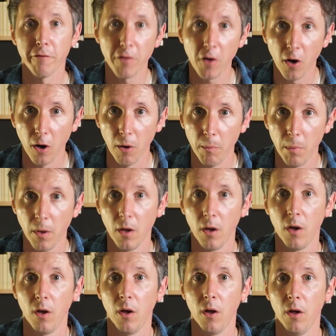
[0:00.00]
verb,
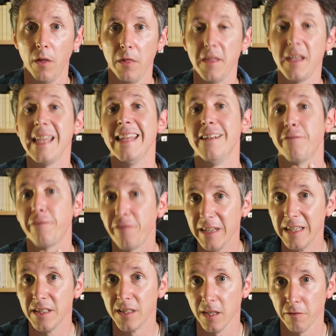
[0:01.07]
the
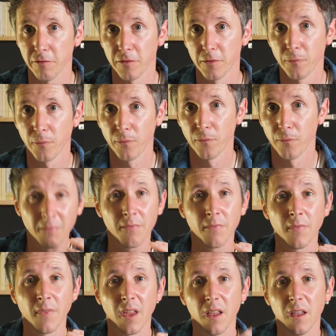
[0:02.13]
infinitive.
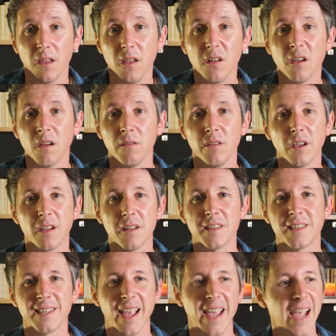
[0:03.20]
You know, you can
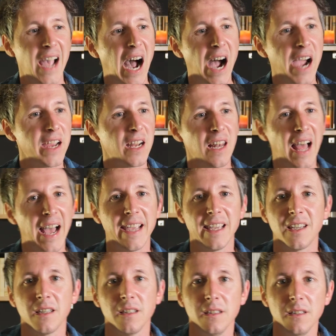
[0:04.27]
say I
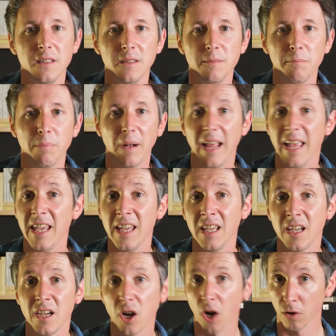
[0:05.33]
like
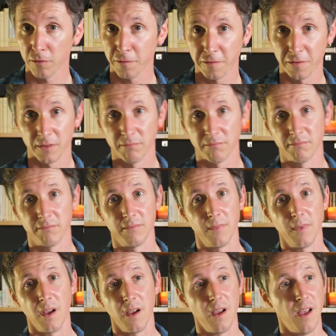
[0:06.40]
playing golf
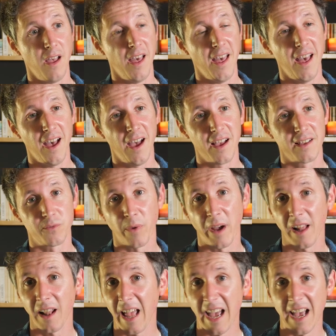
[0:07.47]
as
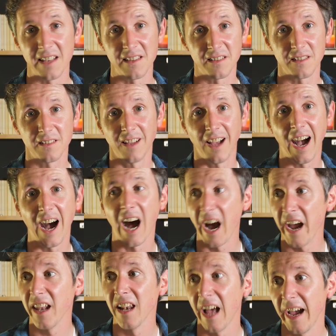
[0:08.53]
well as
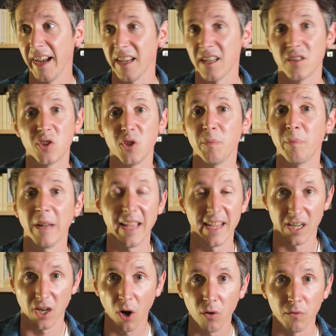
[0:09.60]
I like to
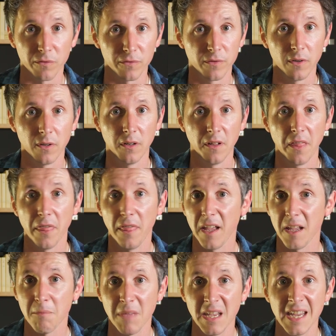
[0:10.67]
play golf.
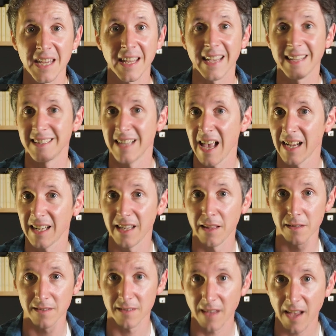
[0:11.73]
They mean exactly
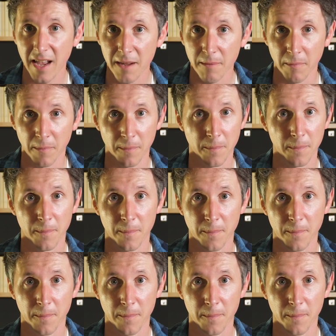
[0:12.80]
the same.